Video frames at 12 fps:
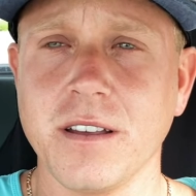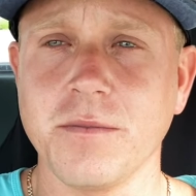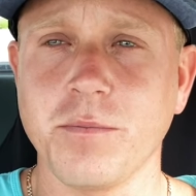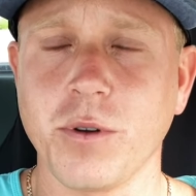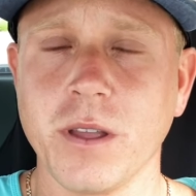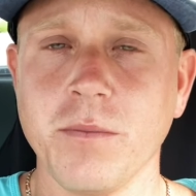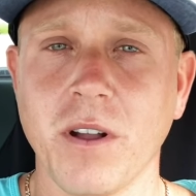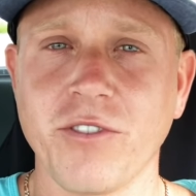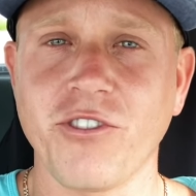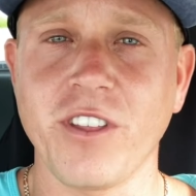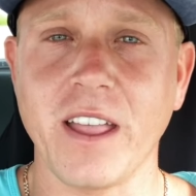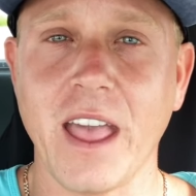pretty
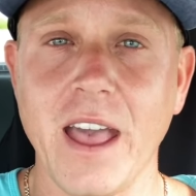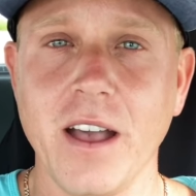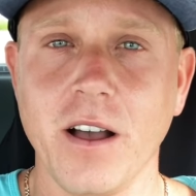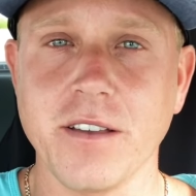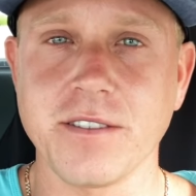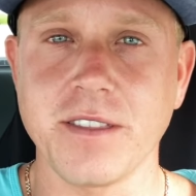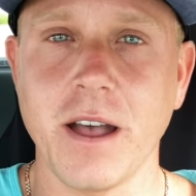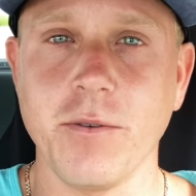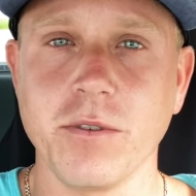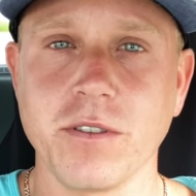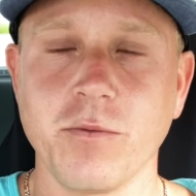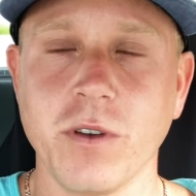much the chaos that
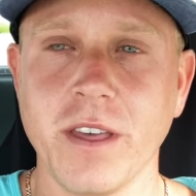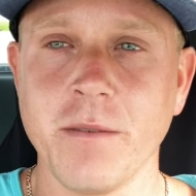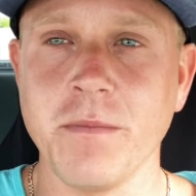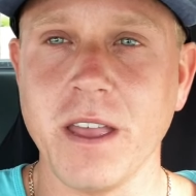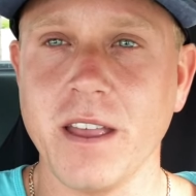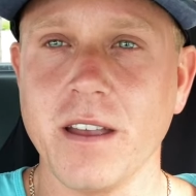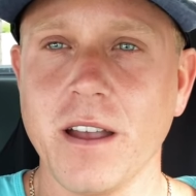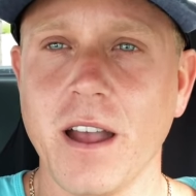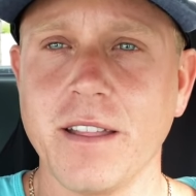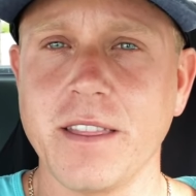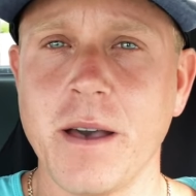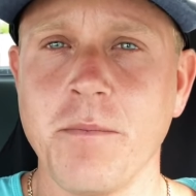was within me
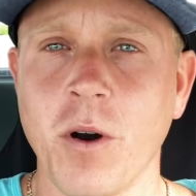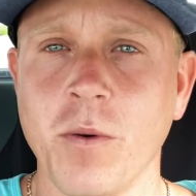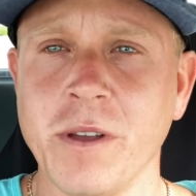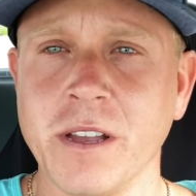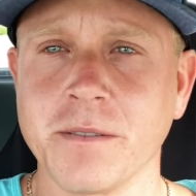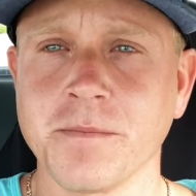at that moment.